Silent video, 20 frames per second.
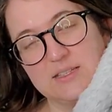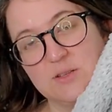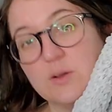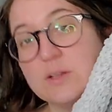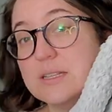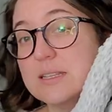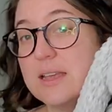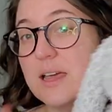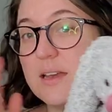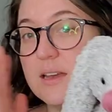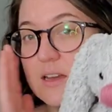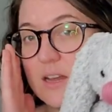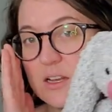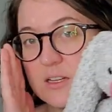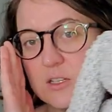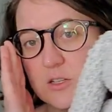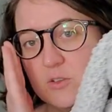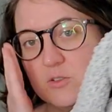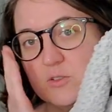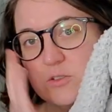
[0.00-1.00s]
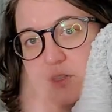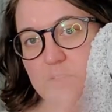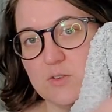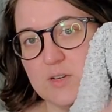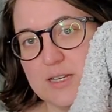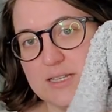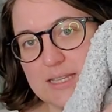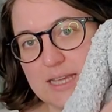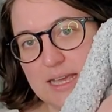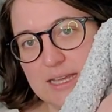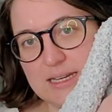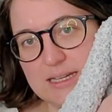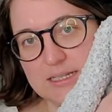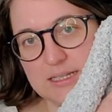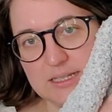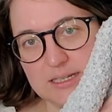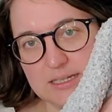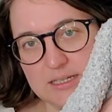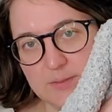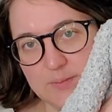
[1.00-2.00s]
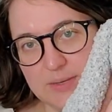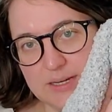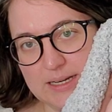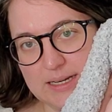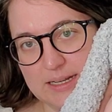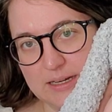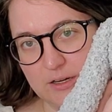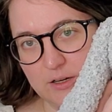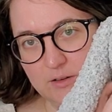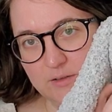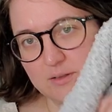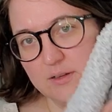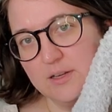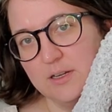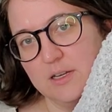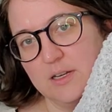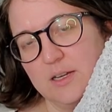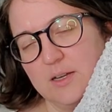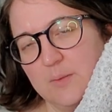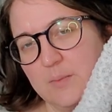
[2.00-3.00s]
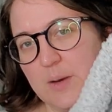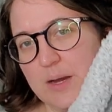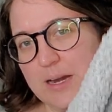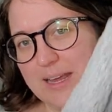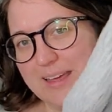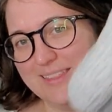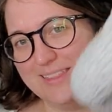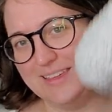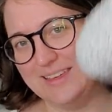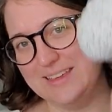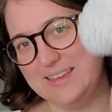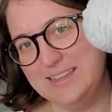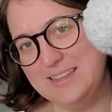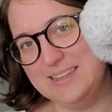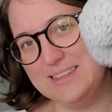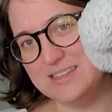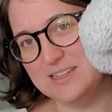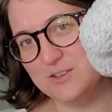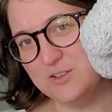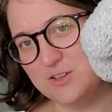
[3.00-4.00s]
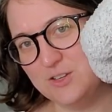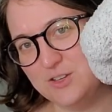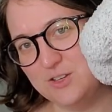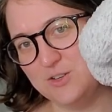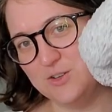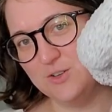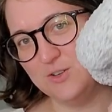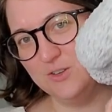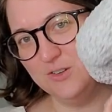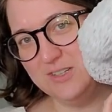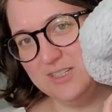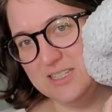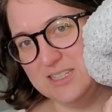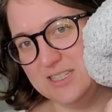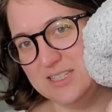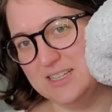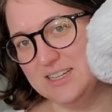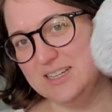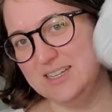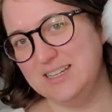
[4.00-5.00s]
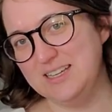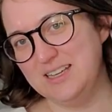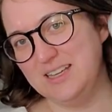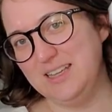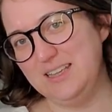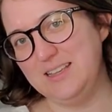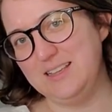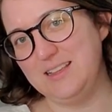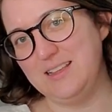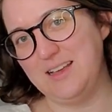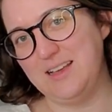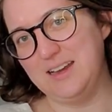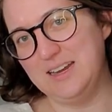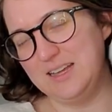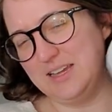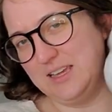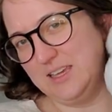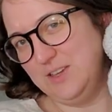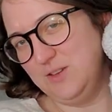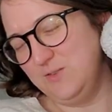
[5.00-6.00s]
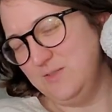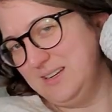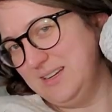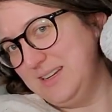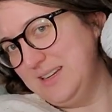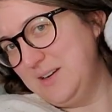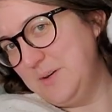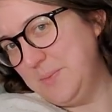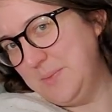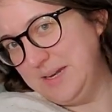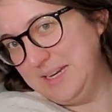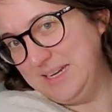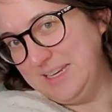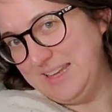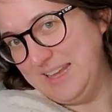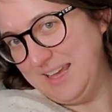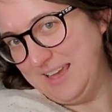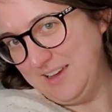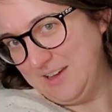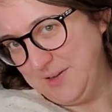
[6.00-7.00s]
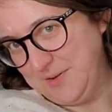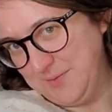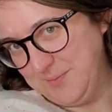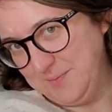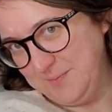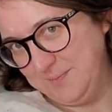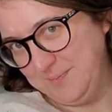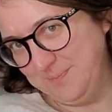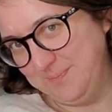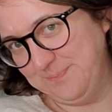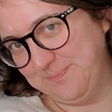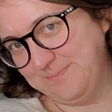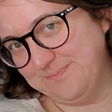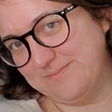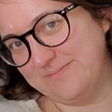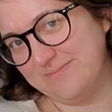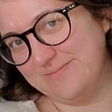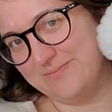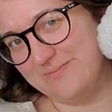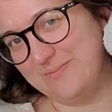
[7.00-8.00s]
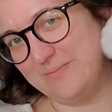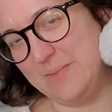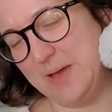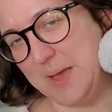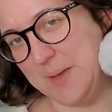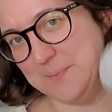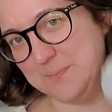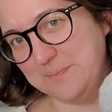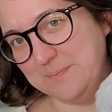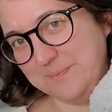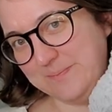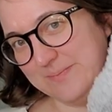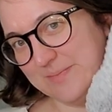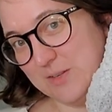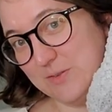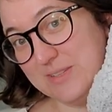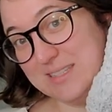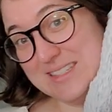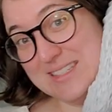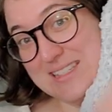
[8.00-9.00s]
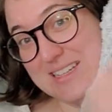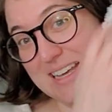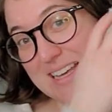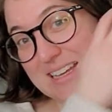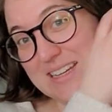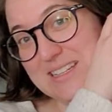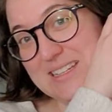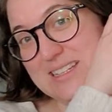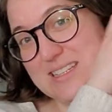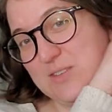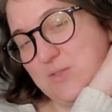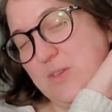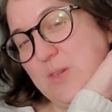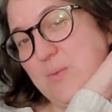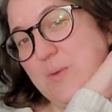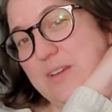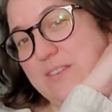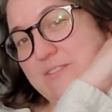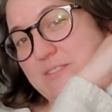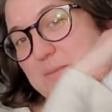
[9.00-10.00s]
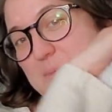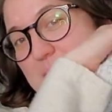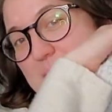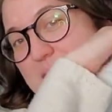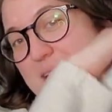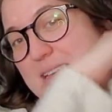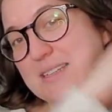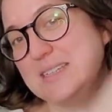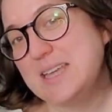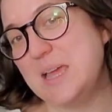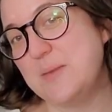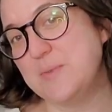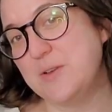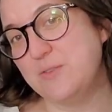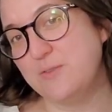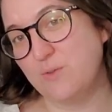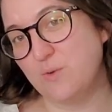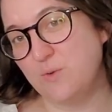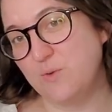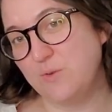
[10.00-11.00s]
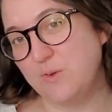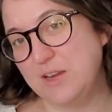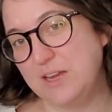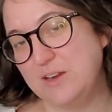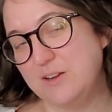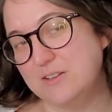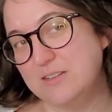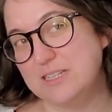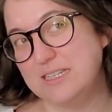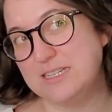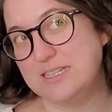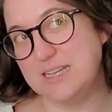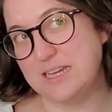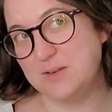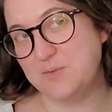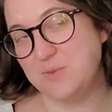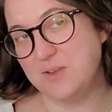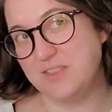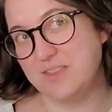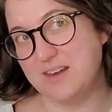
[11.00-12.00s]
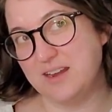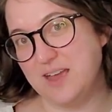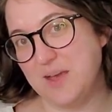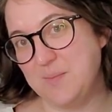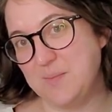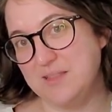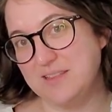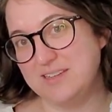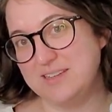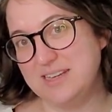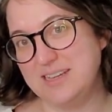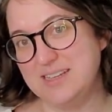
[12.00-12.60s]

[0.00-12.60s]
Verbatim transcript: so I decided not to. So his head is a little bit little, but I think he's still cute. He's got a cute little bunny tail. But so he's done. So he went from being in timeout for over a year to done within a couple of